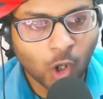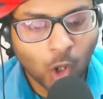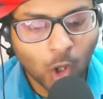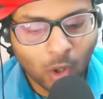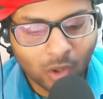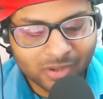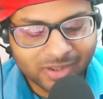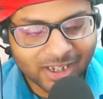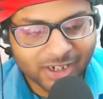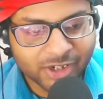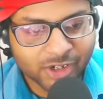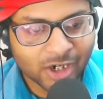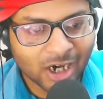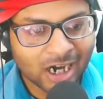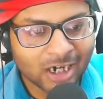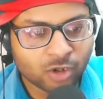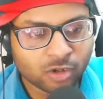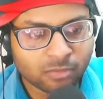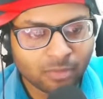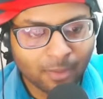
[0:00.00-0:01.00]
On the
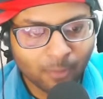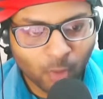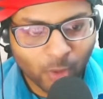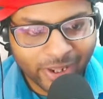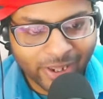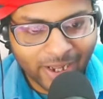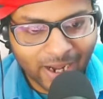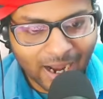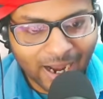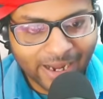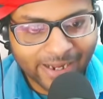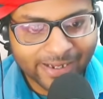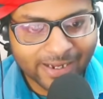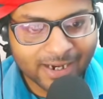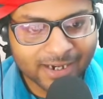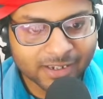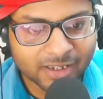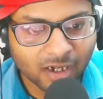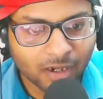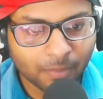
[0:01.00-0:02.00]
childhood memory, I
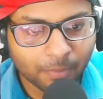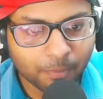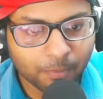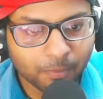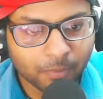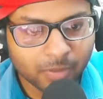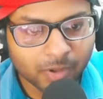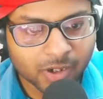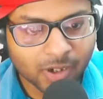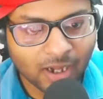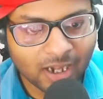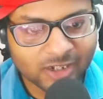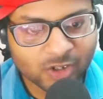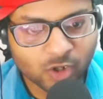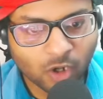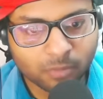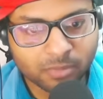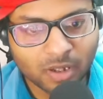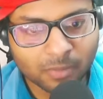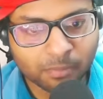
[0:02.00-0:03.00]
get the
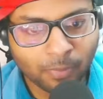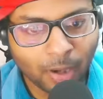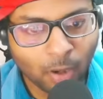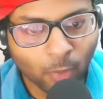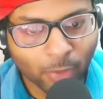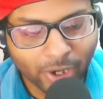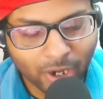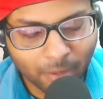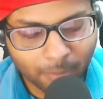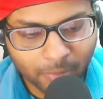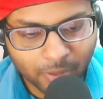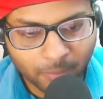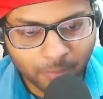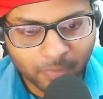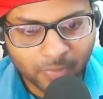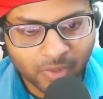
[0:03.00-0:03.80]
task of the power up,